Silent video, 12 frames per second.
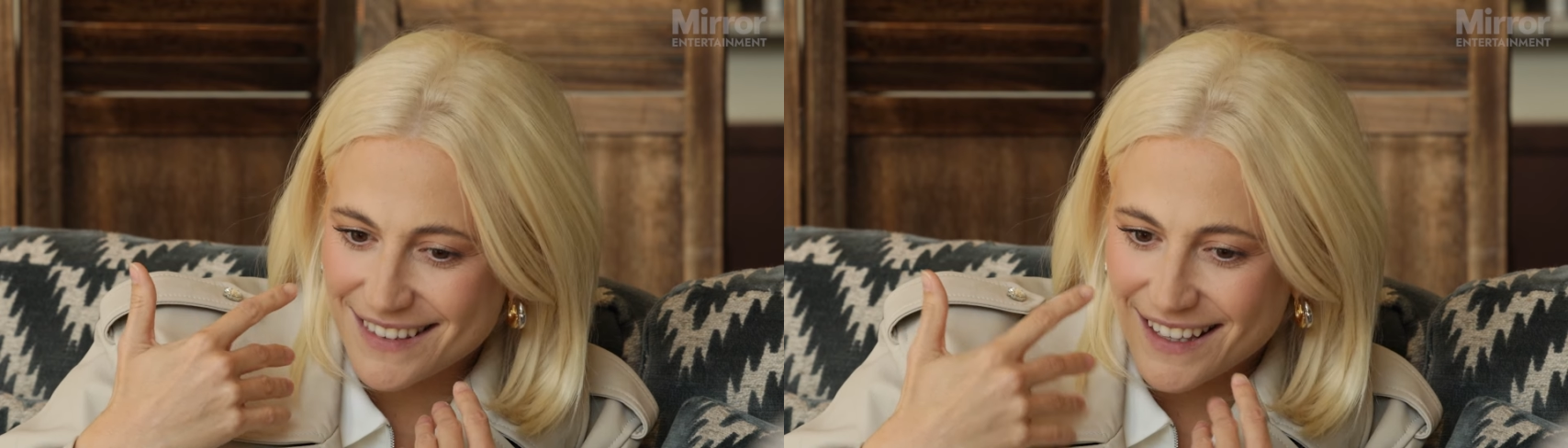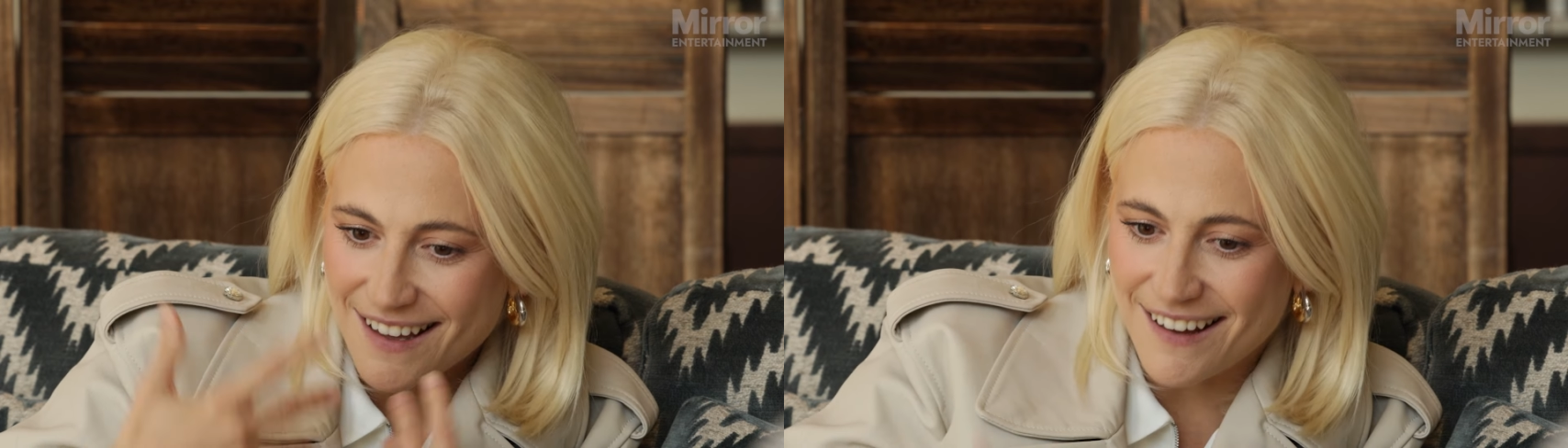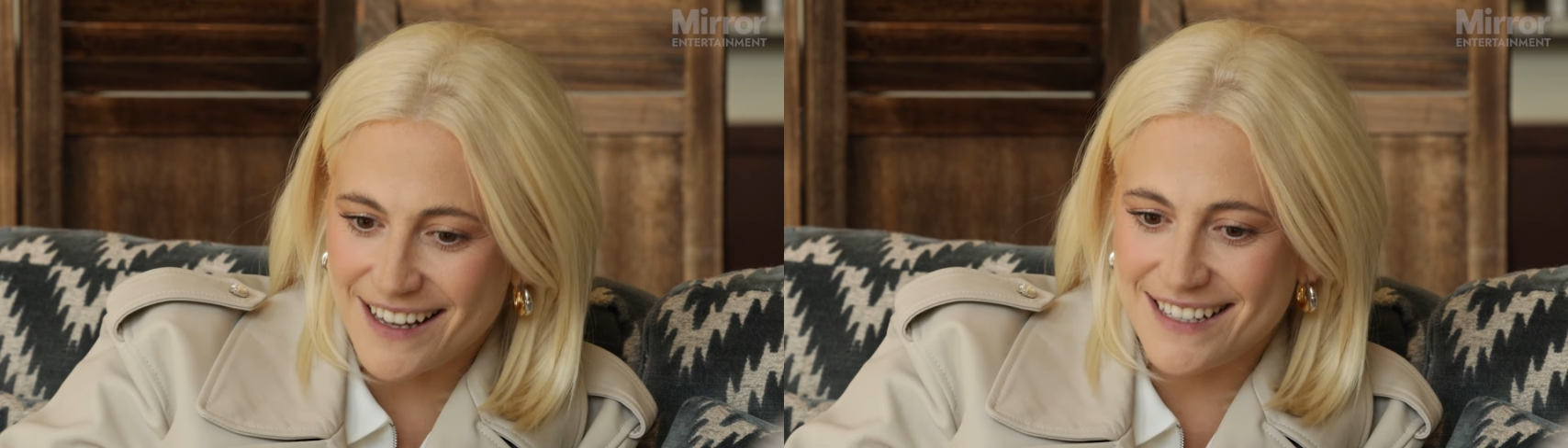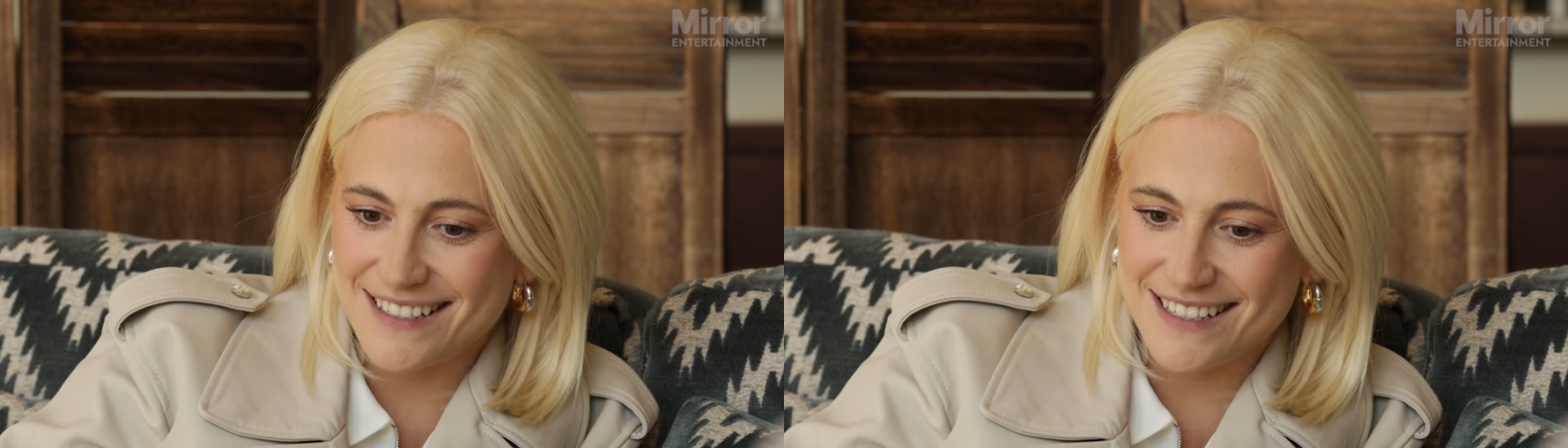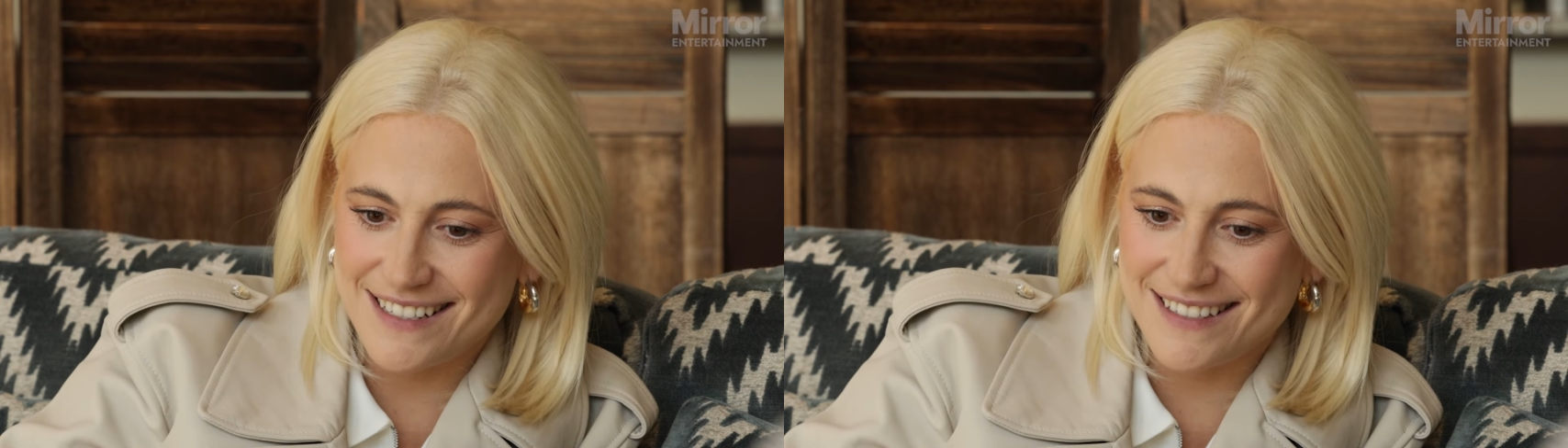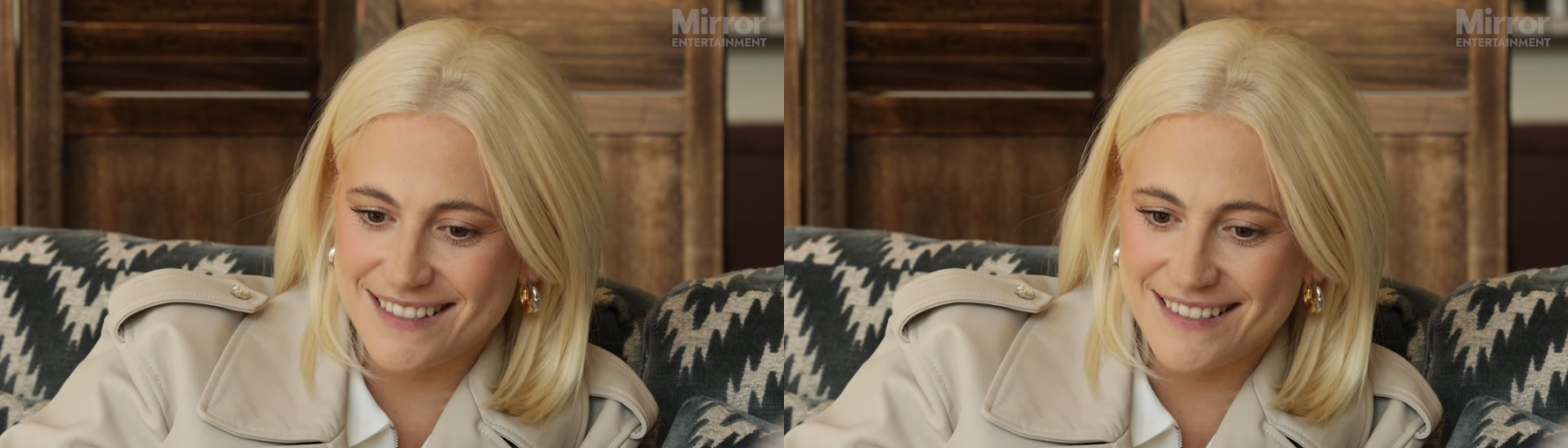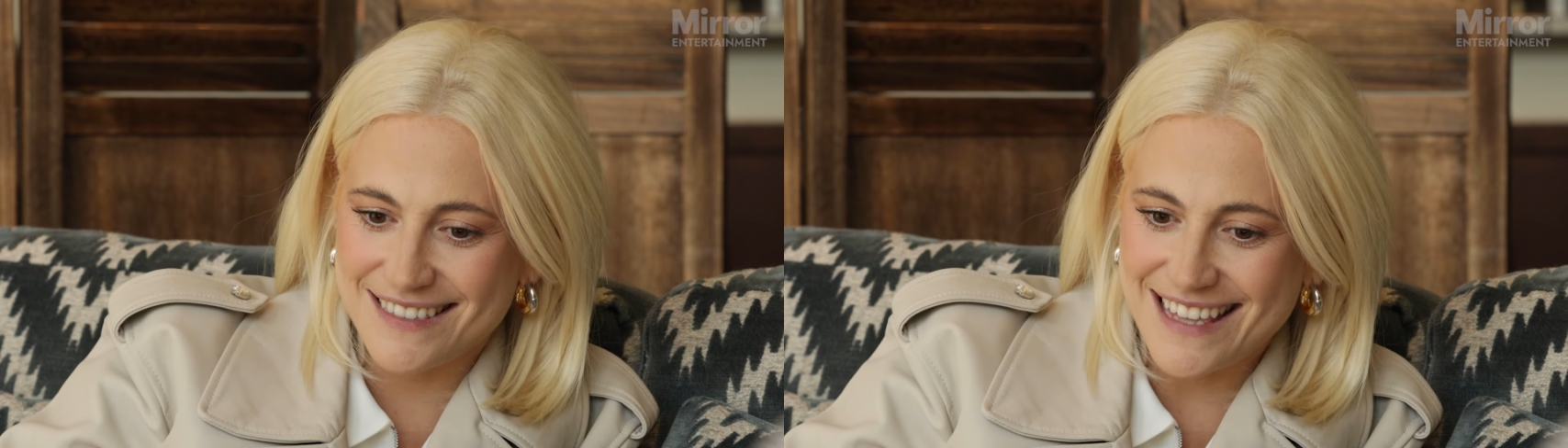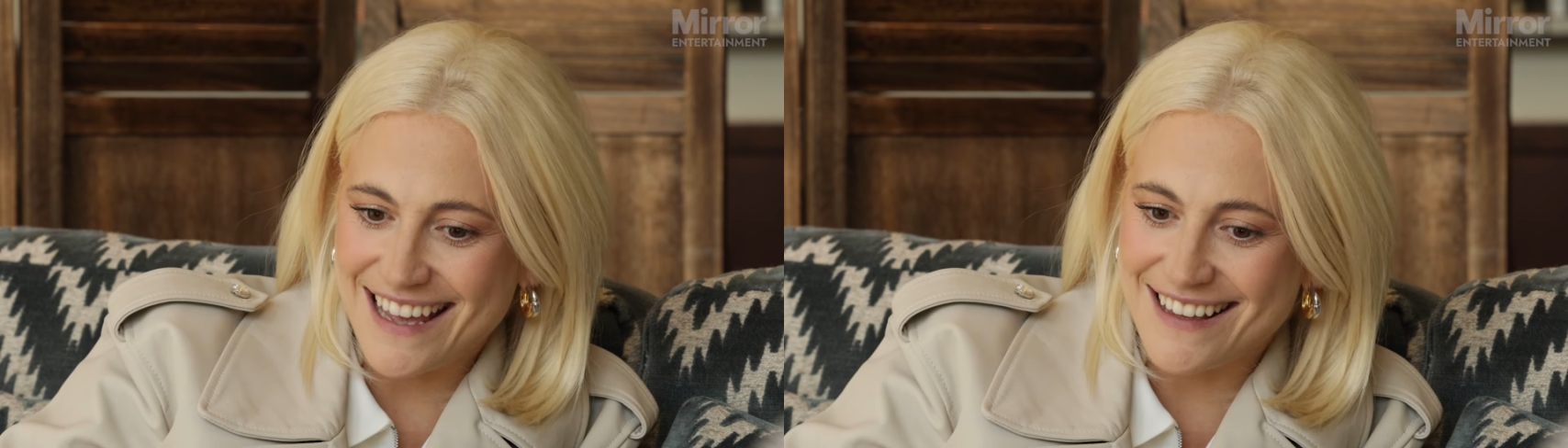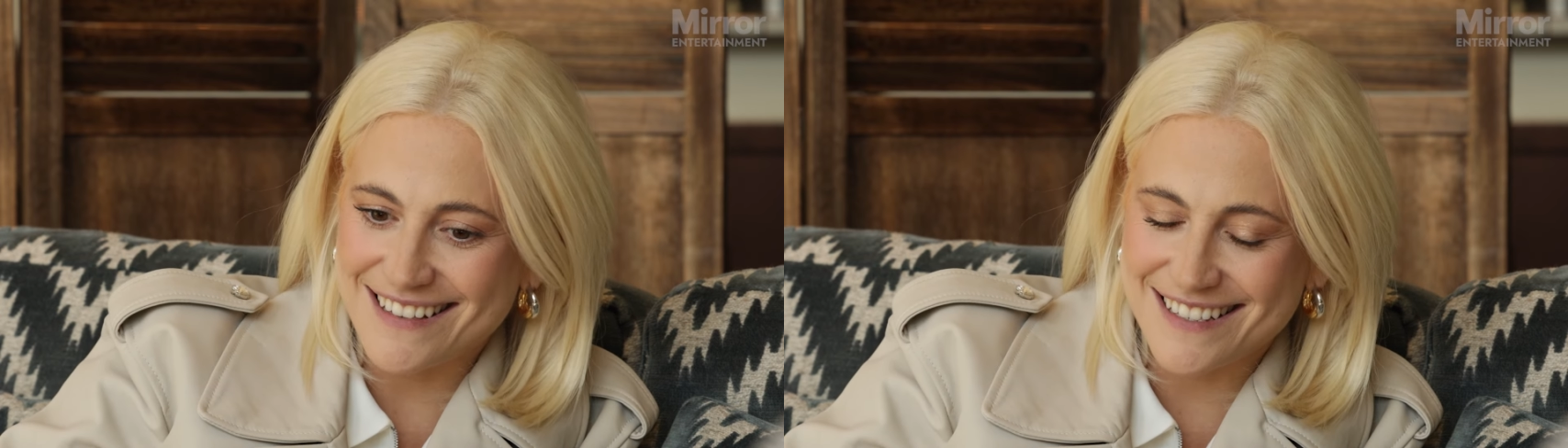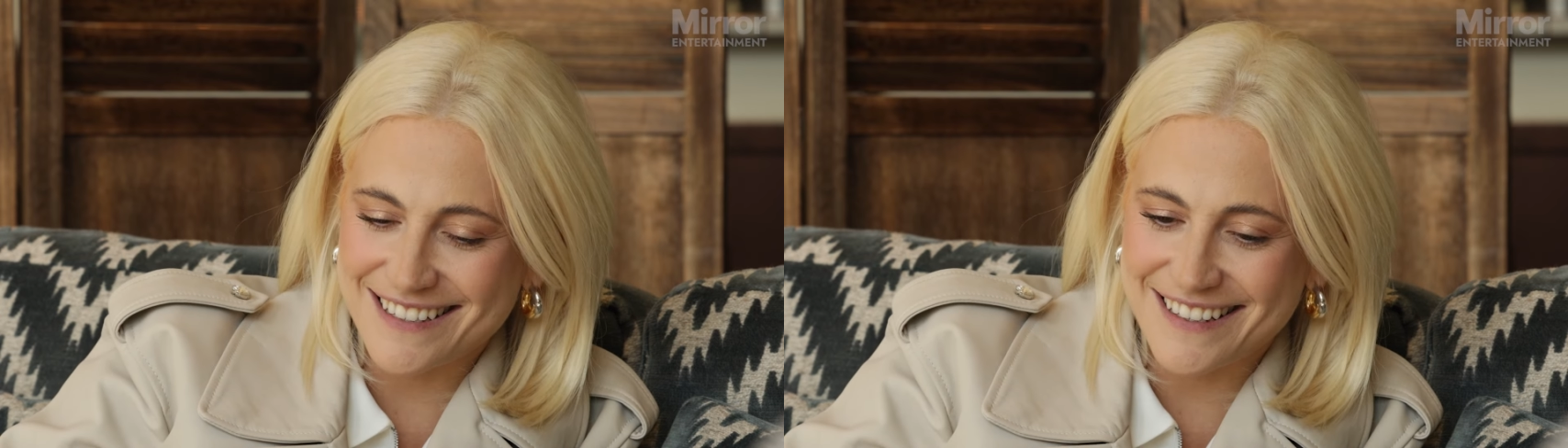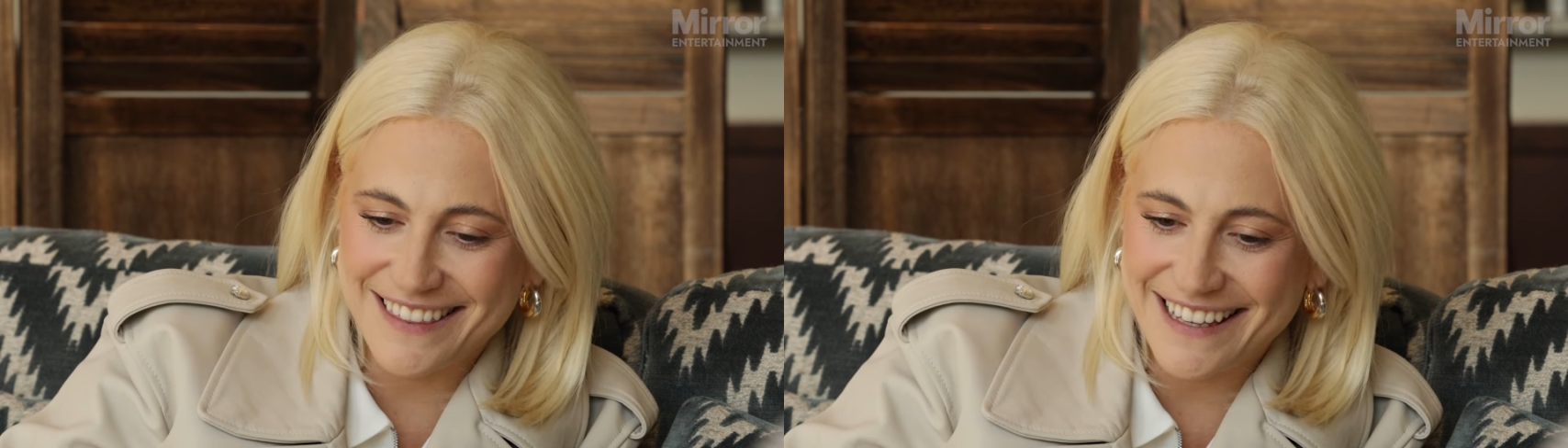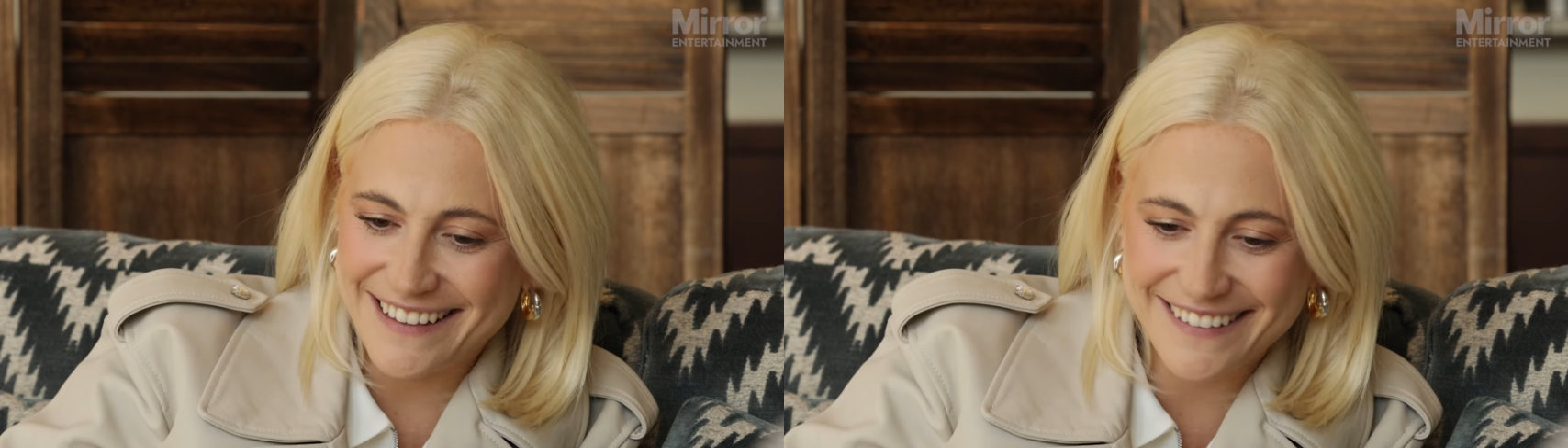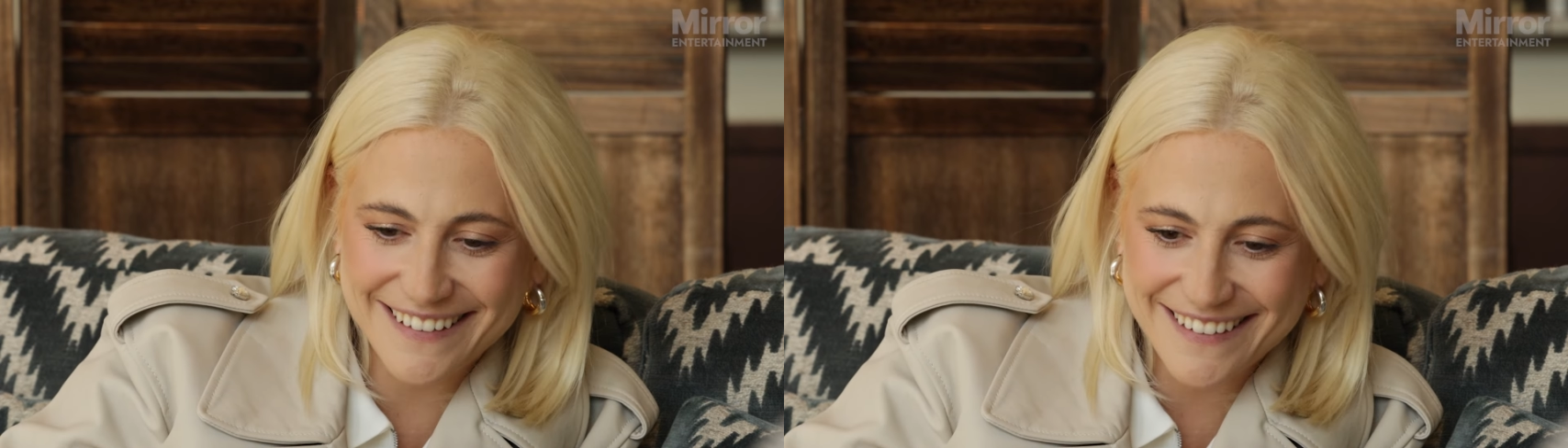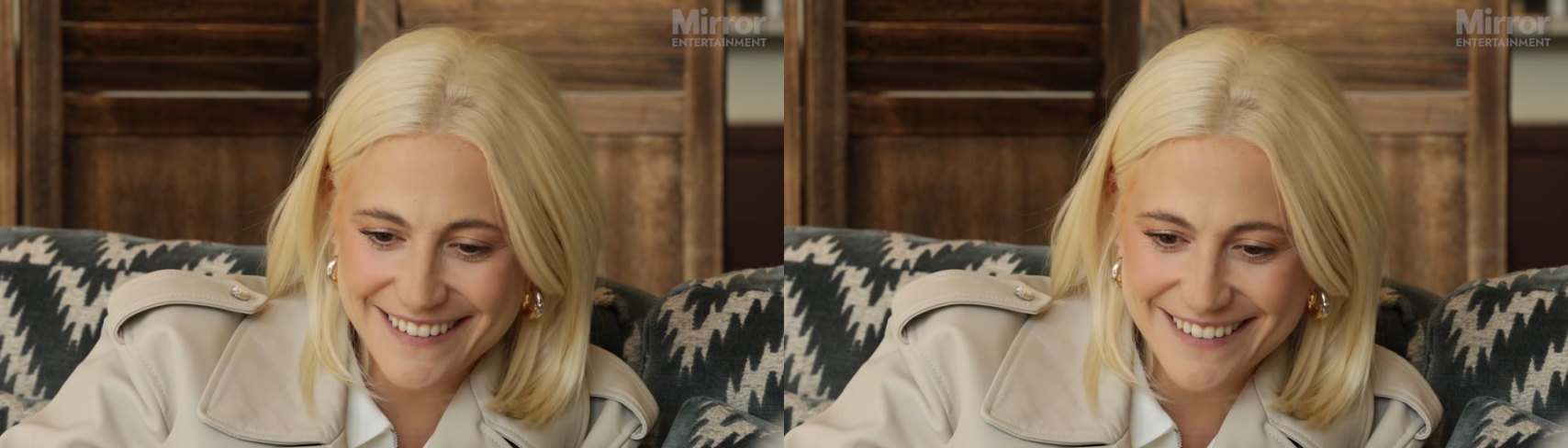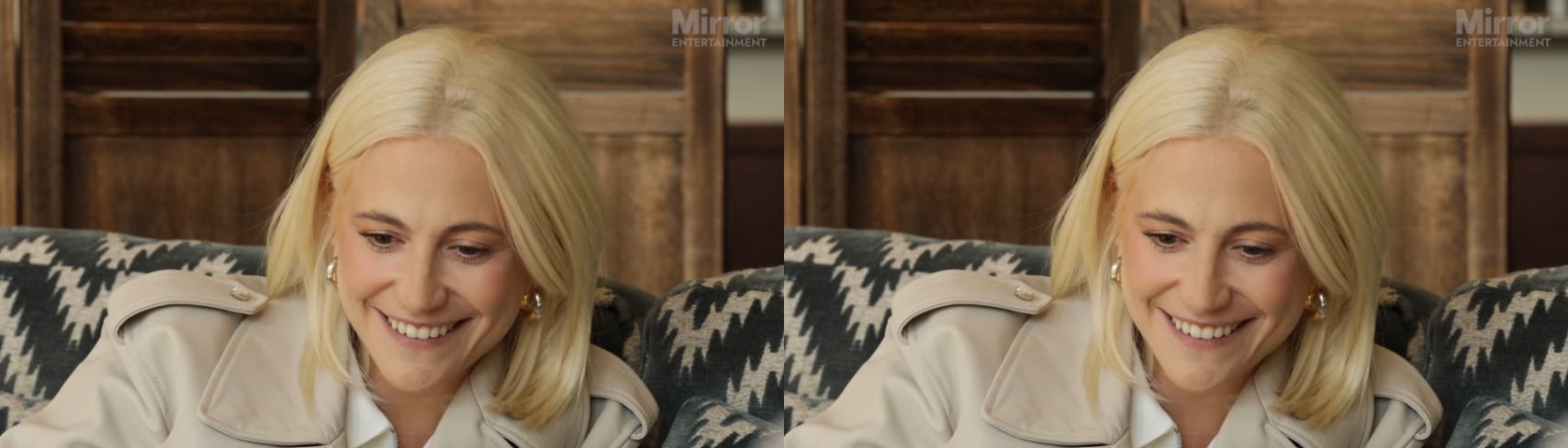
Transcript: kindest things, and I think.